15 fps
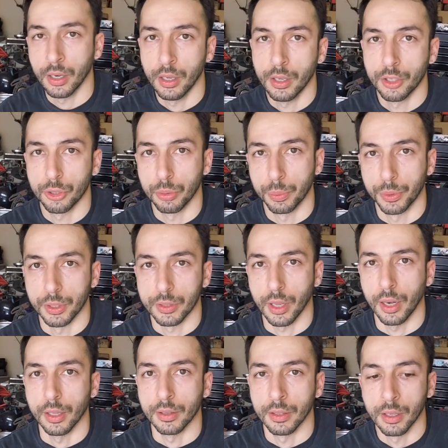It should be pretty
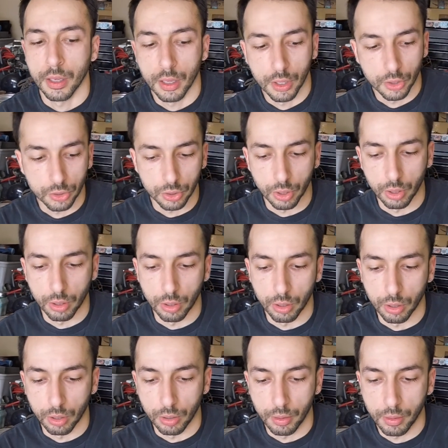solid.
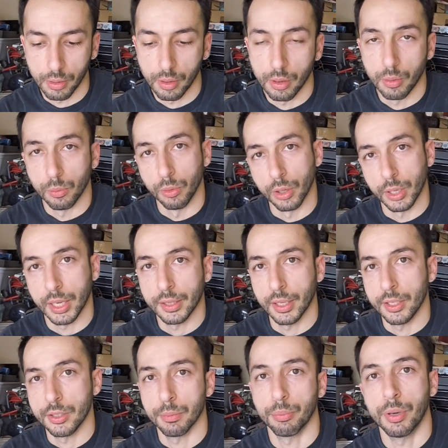So we'll get the
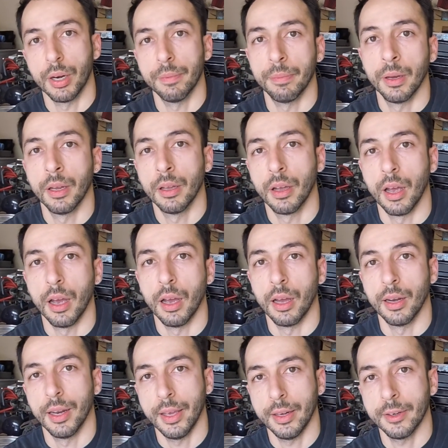engine prep
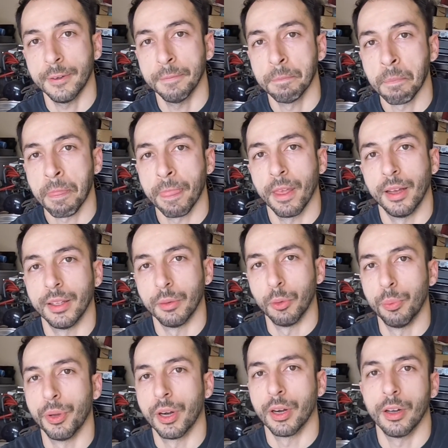later, and then we'll
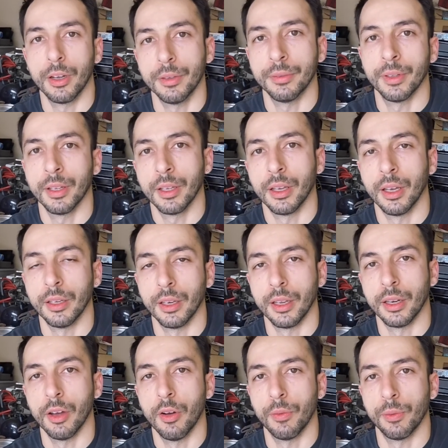put it on, and then
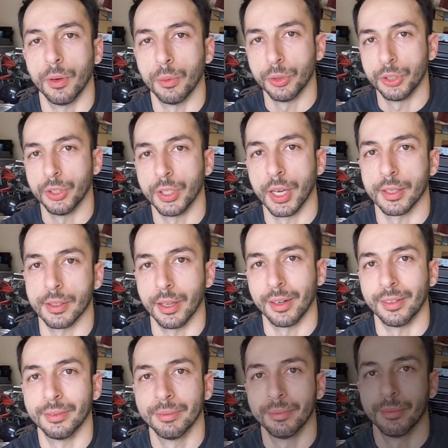hopefully we'll see you guys later.
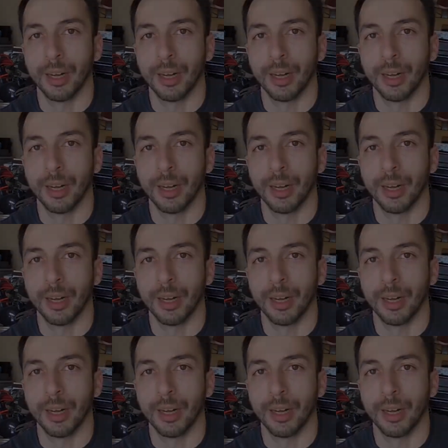All